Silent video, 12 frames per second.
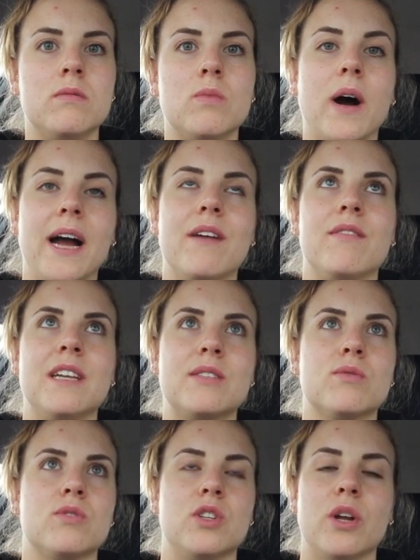well, I have
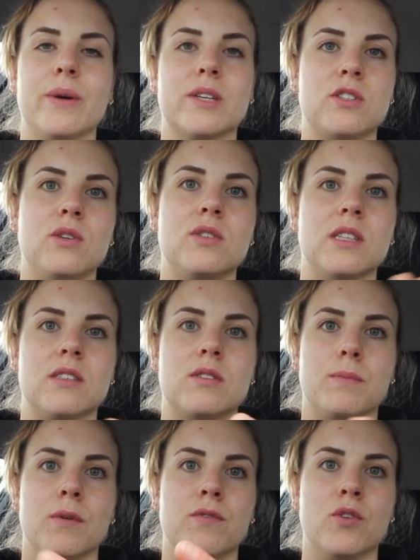little to no excuses
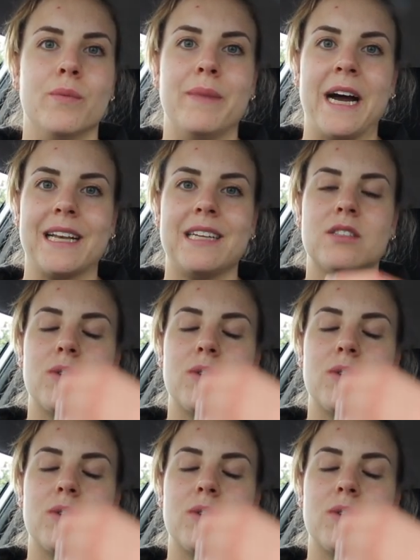to perform badly.